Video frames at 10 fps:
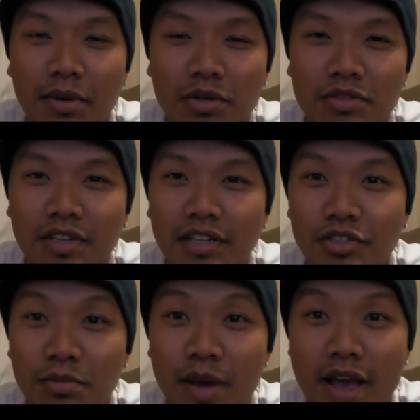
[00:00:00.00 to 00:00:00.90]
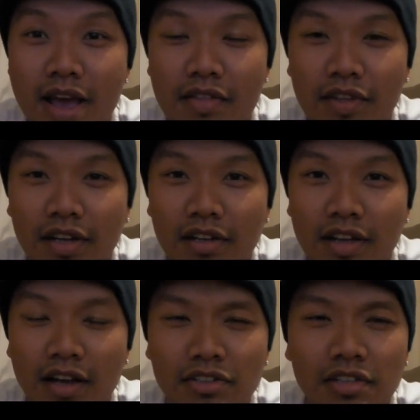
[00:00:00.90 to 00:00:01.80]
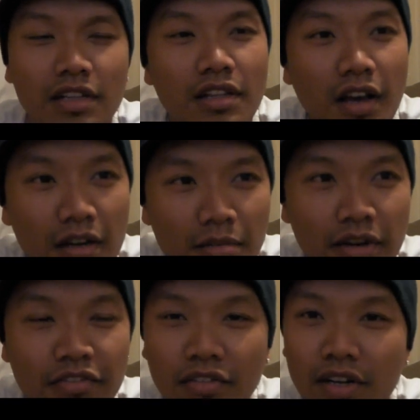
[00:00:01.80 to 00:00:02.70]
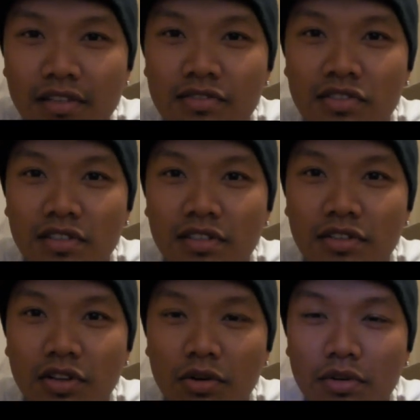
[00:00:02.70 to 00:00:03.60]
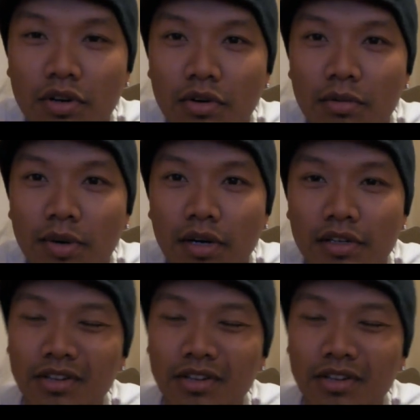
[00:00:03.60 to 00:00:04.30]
about uh, Japan that actually a lot of my friends don't know about.